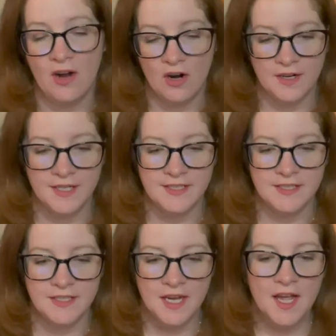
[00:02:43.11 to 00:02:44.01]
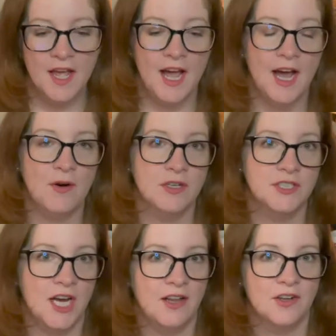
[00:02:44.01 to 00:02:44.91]
artist Howard
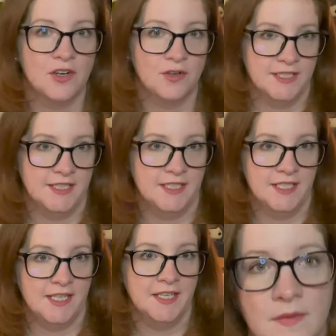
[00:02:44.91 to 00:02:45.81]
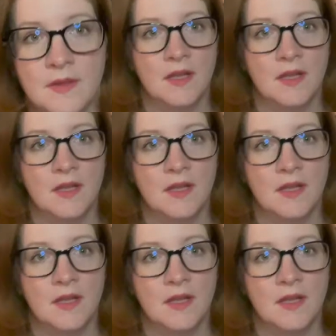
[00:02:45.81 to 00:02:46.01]
Schaller Christie.